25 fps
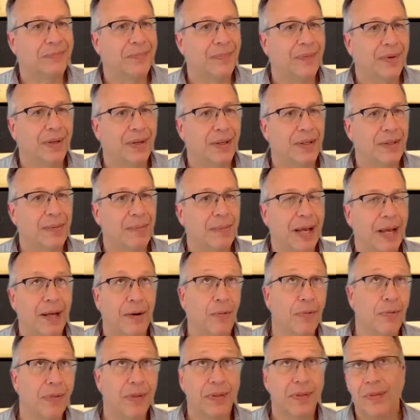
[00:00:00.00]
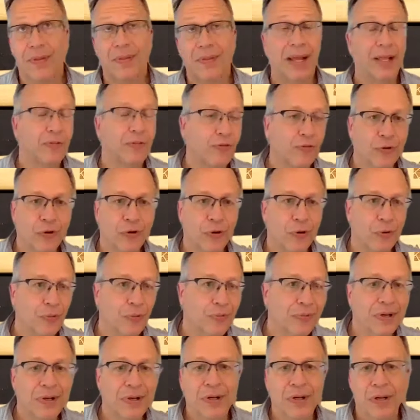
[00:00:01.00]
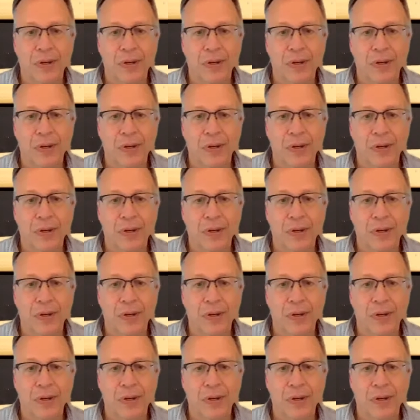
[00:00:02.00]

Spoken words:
And I don't think that that's true.